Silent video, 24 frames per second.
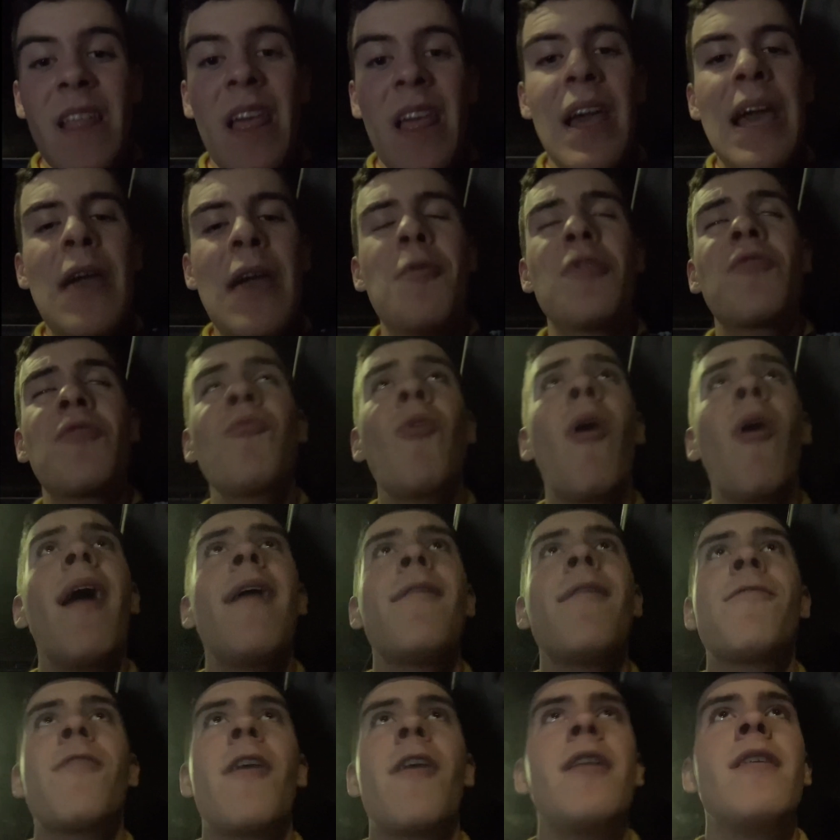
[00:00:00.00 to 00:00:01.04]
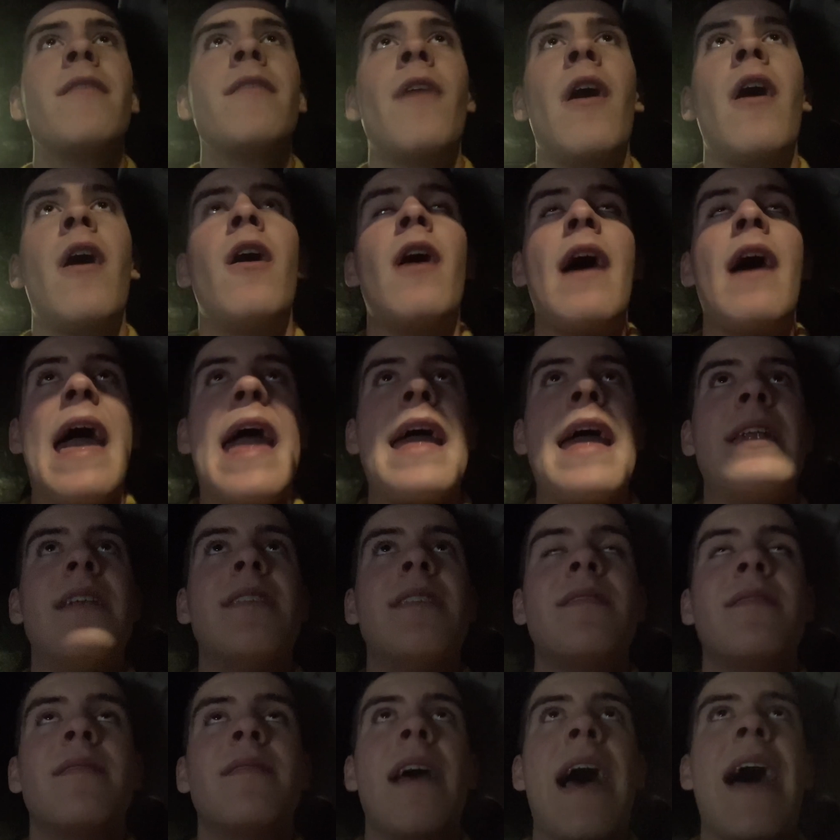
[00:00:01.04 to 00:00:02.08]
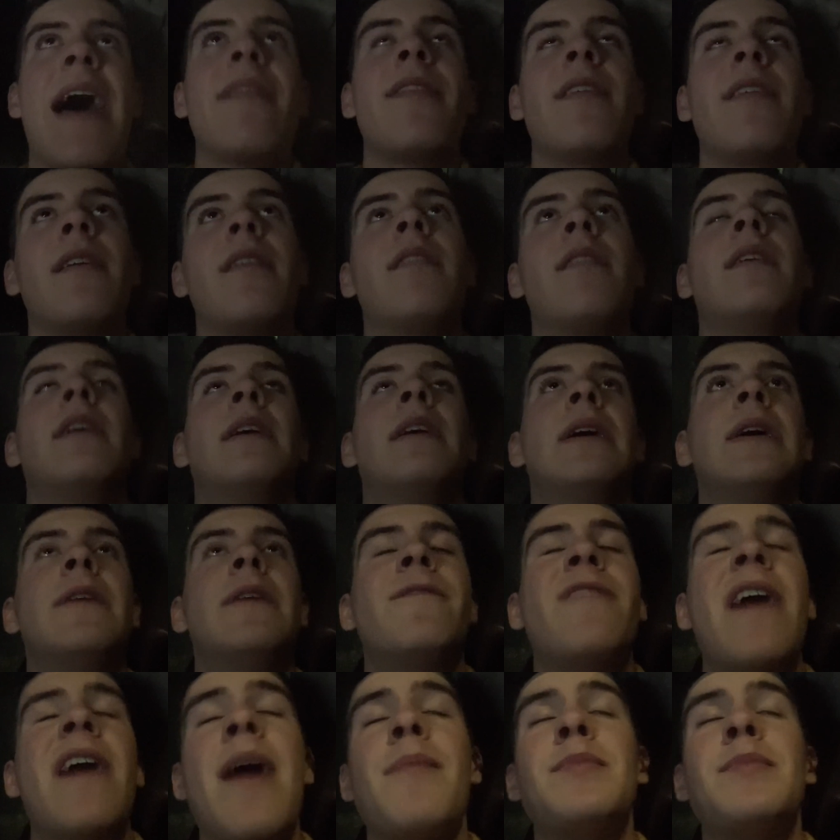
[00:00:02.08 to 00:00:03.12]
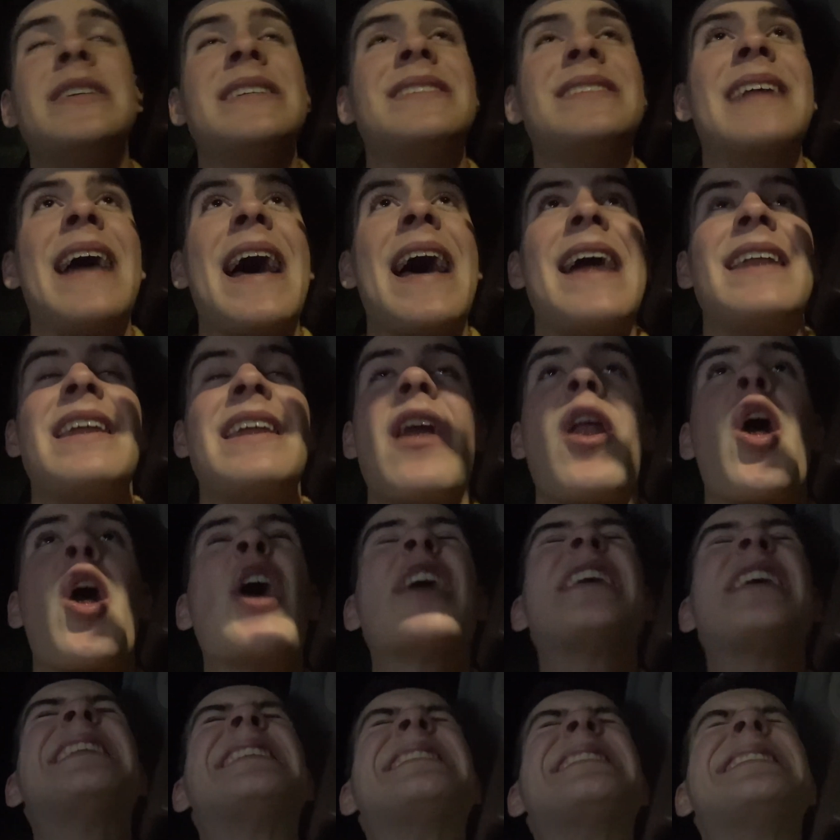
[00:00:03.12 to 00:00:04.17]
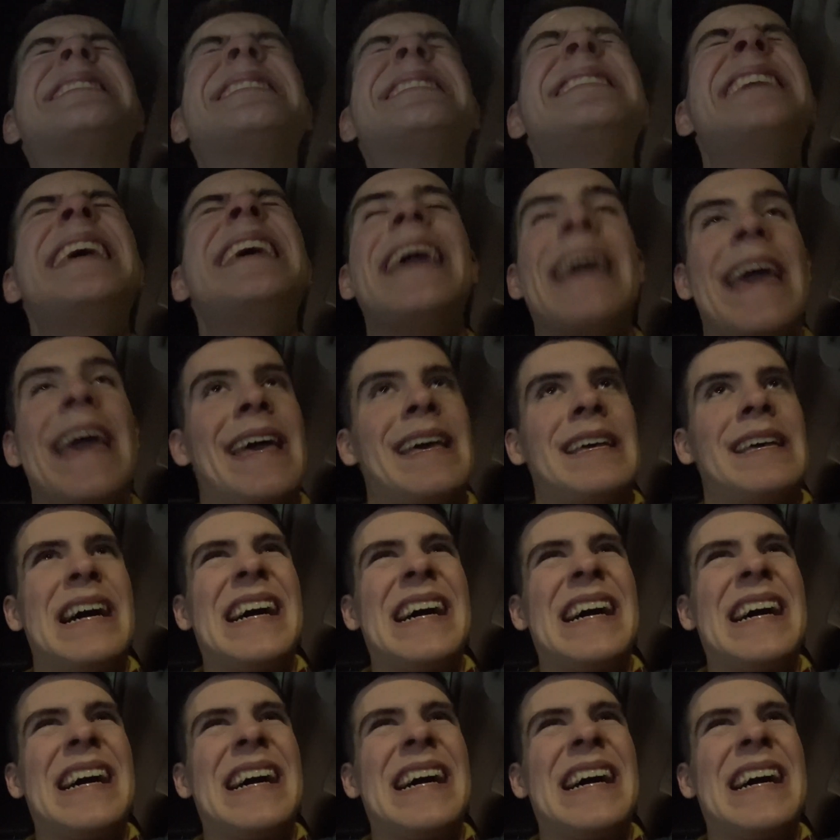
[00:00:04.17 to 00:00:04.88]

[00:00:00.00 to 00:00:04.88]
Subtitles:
it was right in front of our end at the family stand, and I could see it.